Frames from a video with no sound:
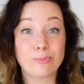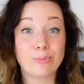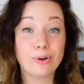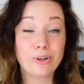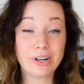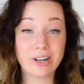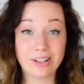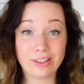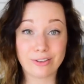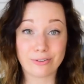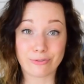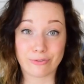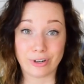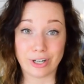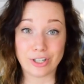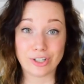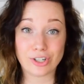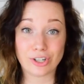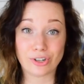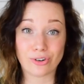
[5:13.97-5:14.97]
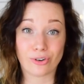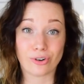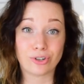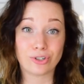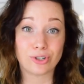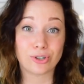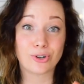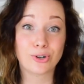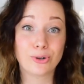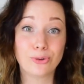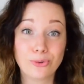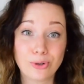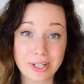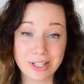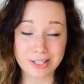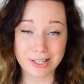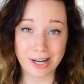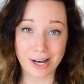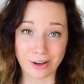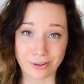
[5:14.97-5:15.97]
put it in the fridge in order to cool
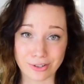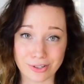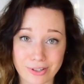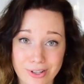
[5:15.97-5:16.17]
it down.